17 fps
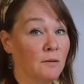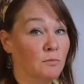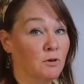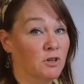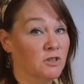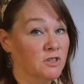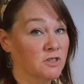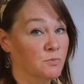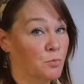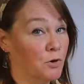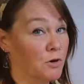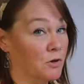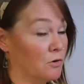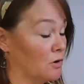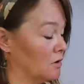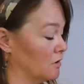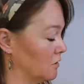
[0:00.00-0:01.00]
and I'm going to
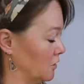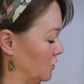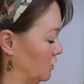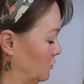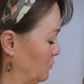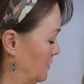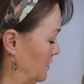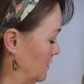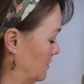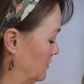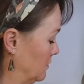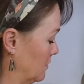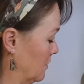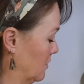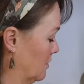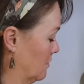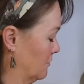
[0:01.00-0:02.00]
sprinkle a little bit
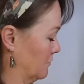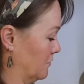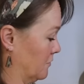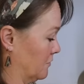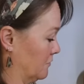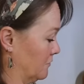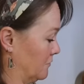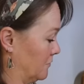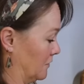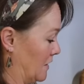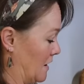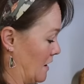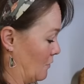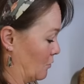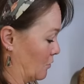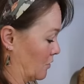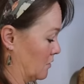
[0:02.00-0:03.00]
of
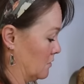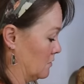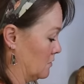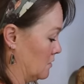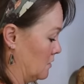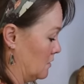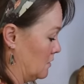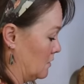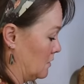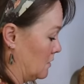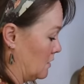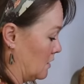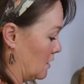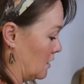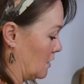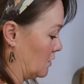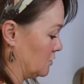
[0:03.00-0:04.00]
flour
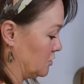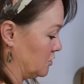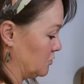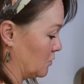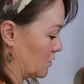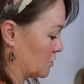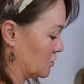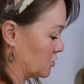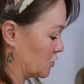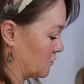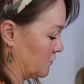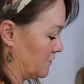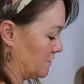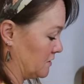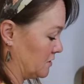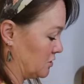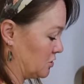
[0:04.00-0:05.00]
onto our
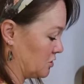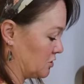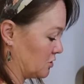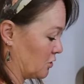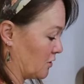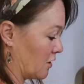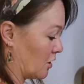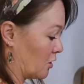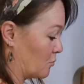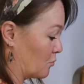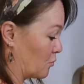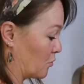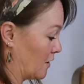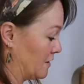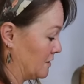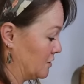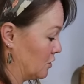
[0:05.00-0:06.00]
surface just so that our
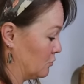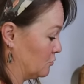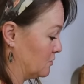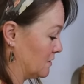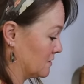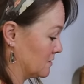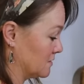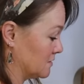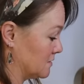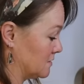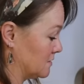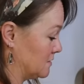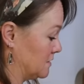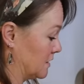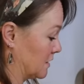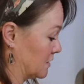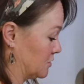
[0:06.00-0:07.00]
bread dough doesn't
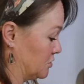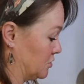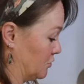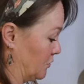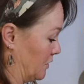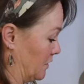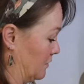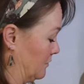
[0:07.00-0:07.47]
stick to